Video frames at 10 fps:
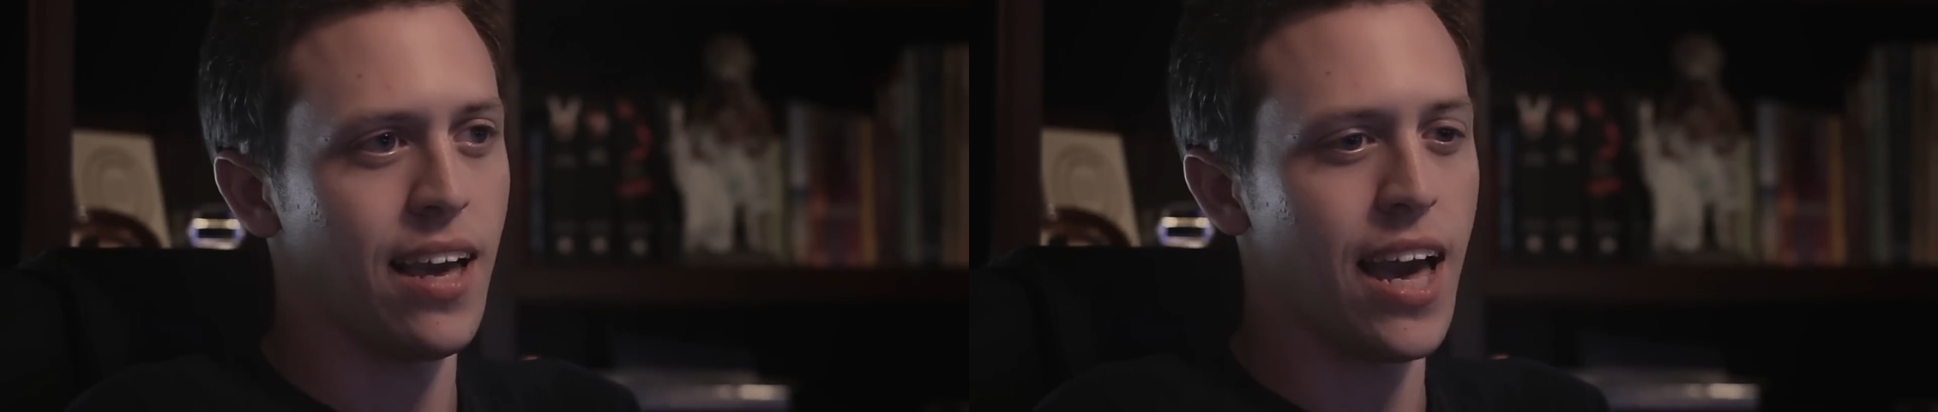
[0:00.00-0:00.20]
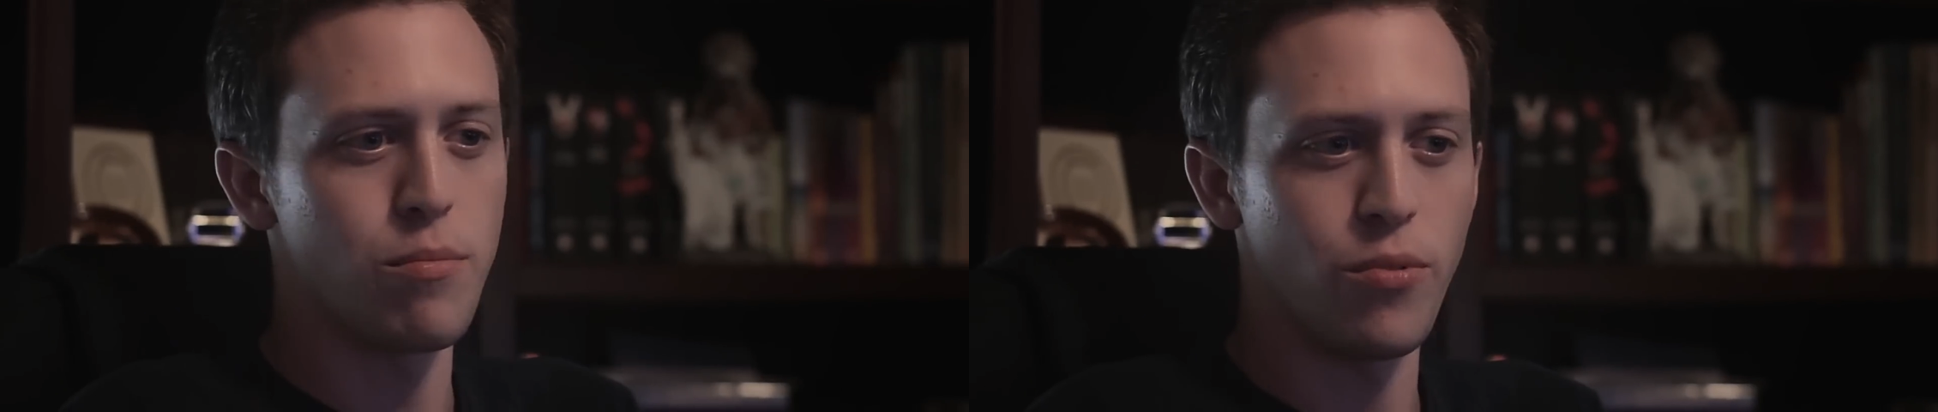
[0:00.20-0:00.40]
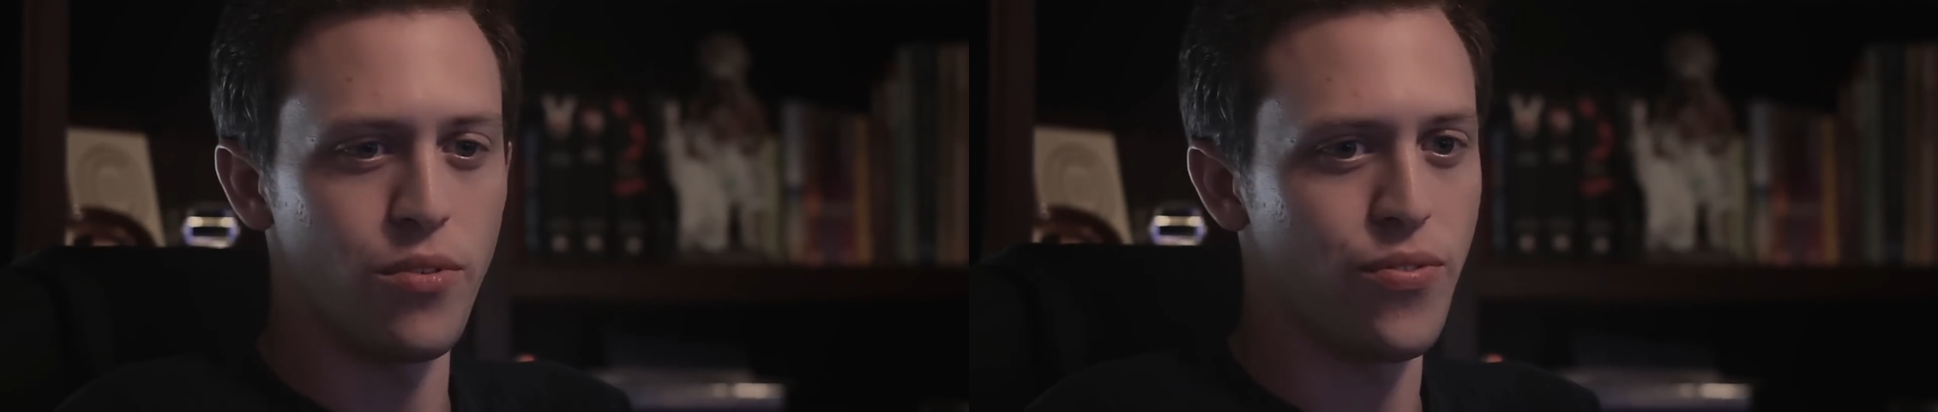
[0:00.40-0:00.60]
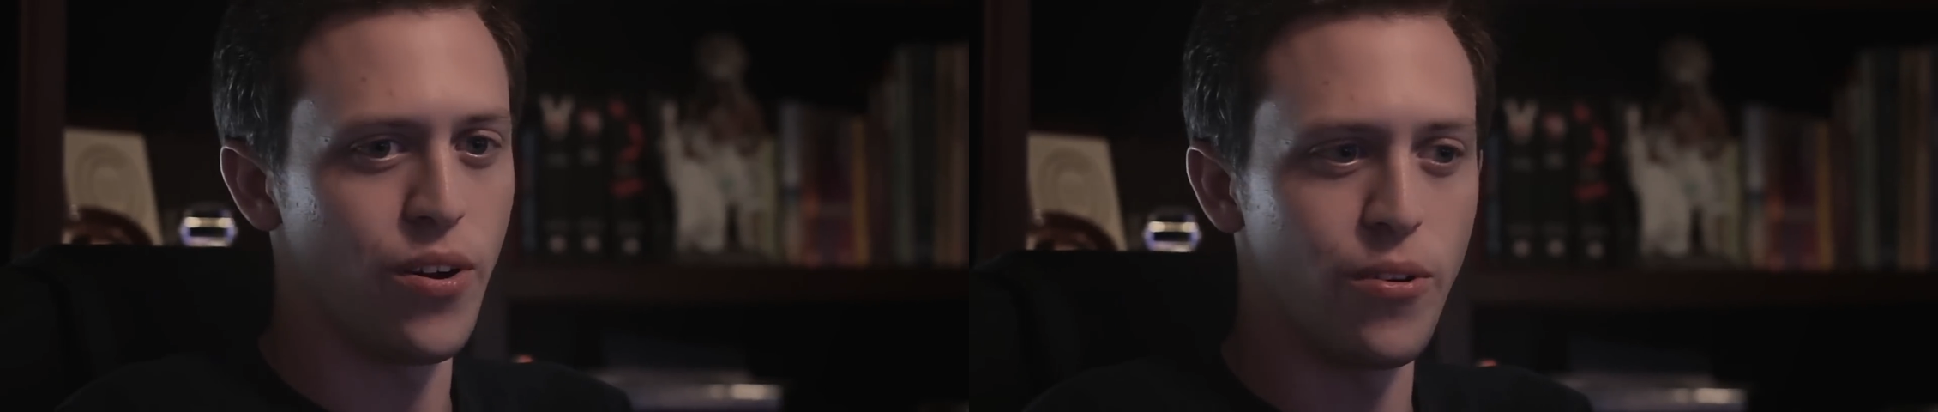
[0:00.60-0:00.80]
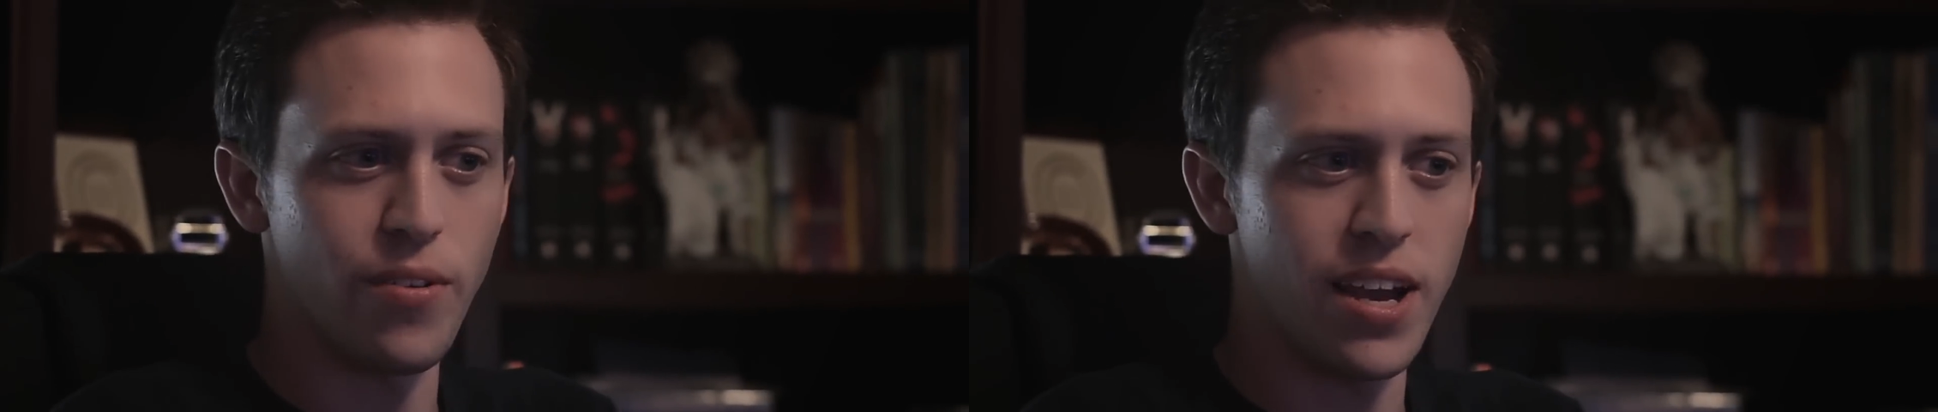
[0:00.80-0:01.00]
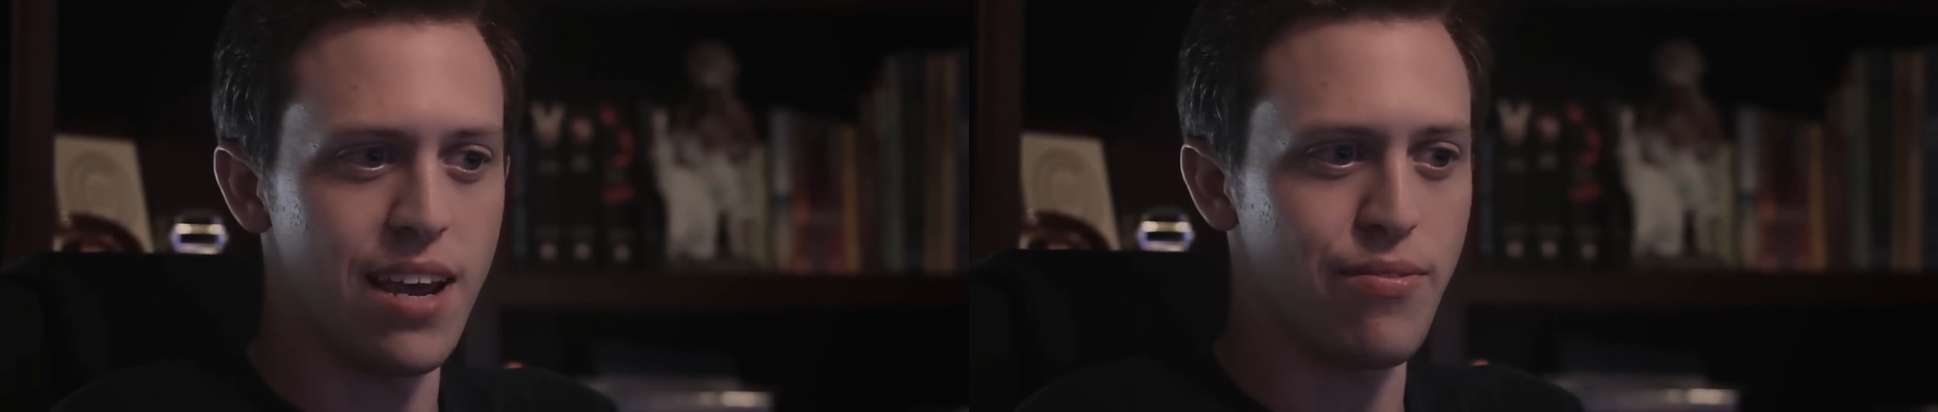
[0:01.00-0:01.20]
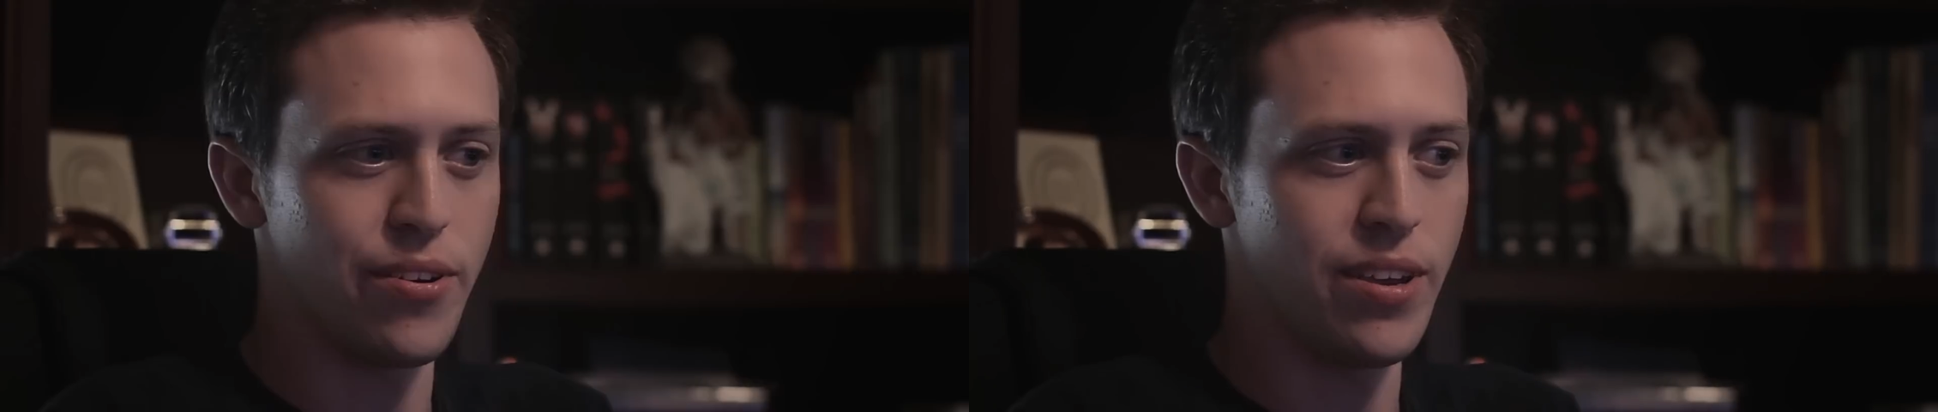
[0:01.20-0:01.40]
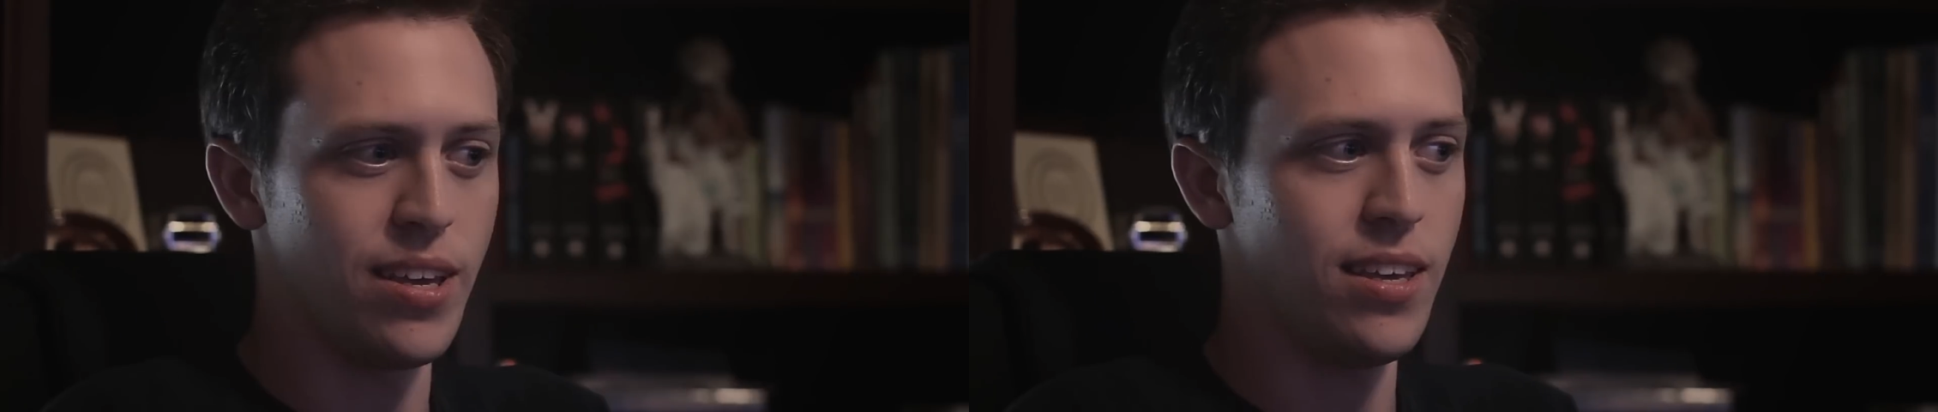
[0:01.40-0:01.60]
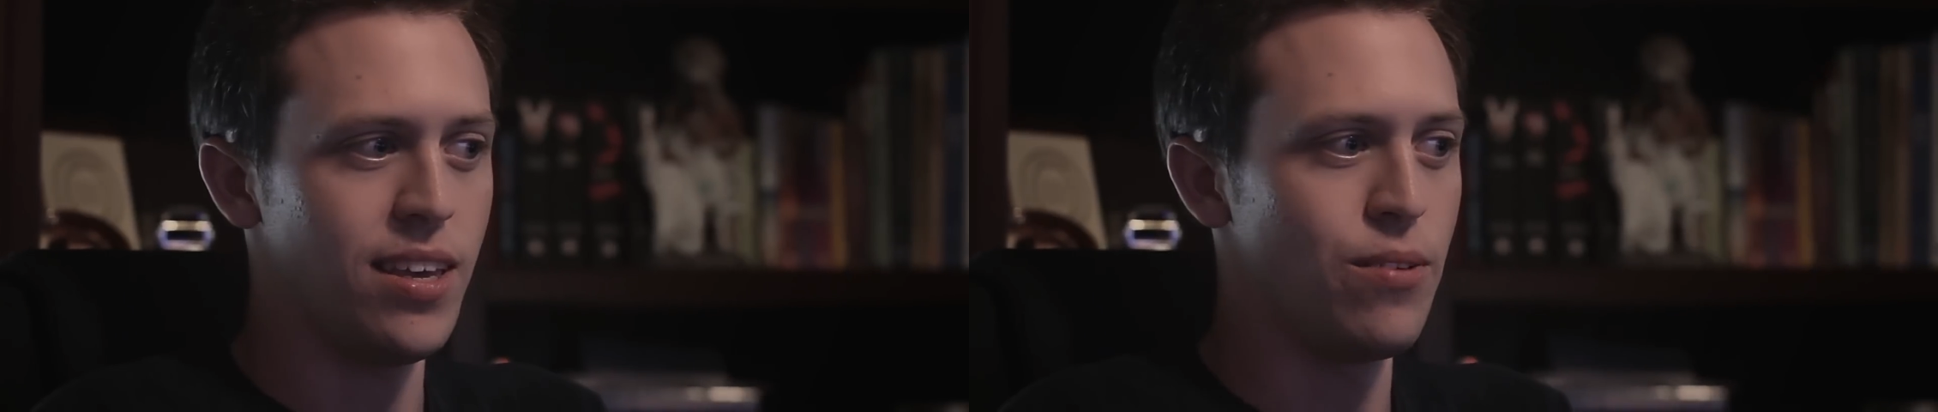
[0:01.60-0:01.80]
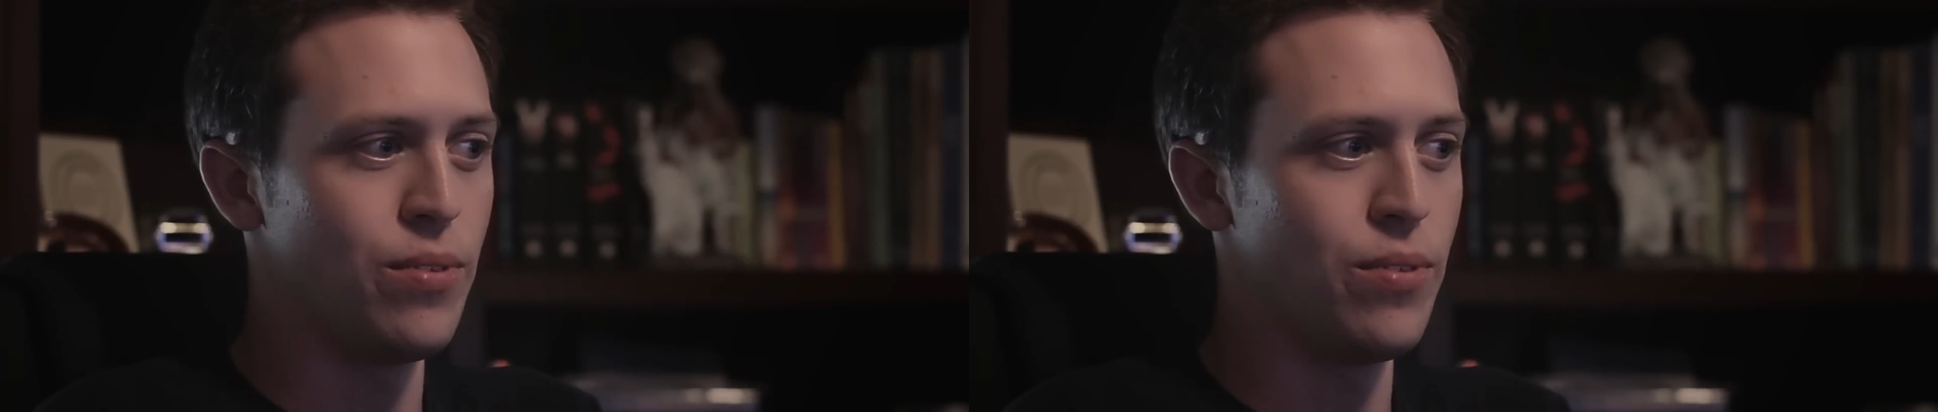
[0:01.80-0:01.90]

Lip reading: got him on the phone right after he